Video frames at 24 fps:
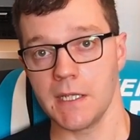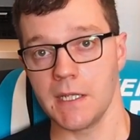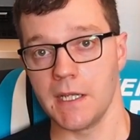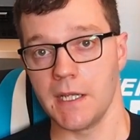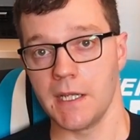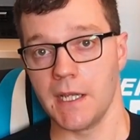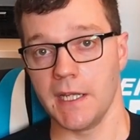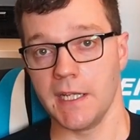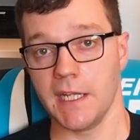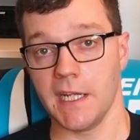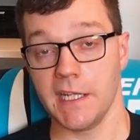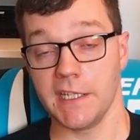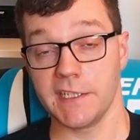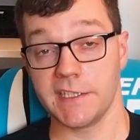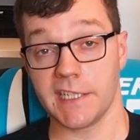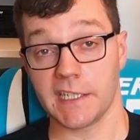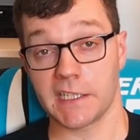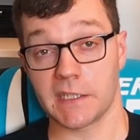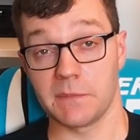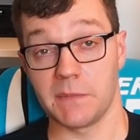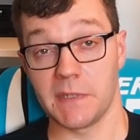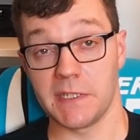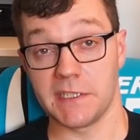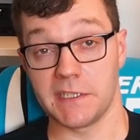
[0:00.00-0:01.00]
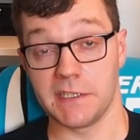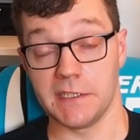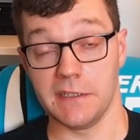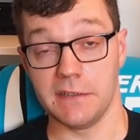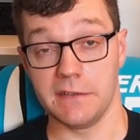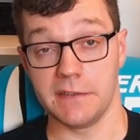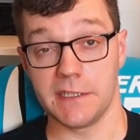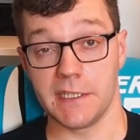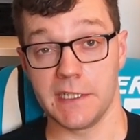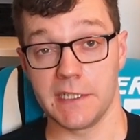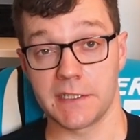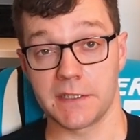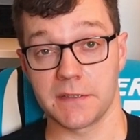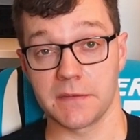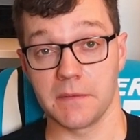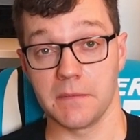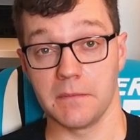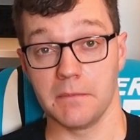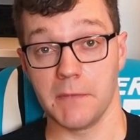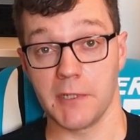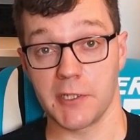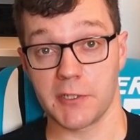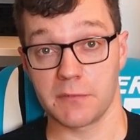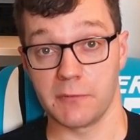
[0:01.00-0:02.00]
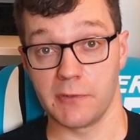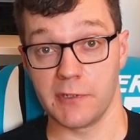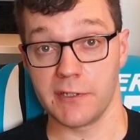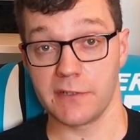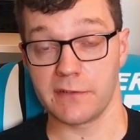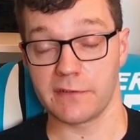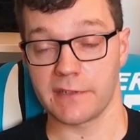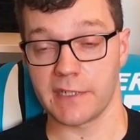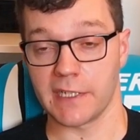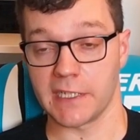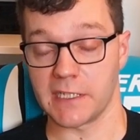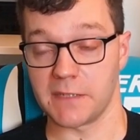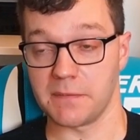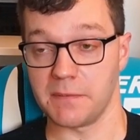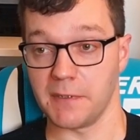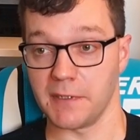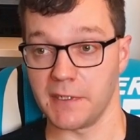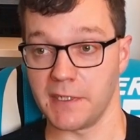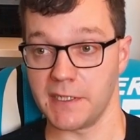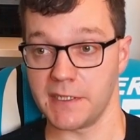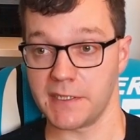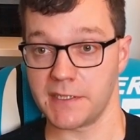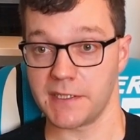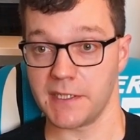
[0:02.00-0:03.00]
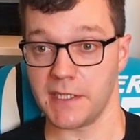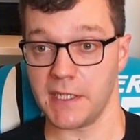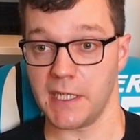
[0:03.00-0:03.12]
And then the second piece of news is much more interesting, to be honest.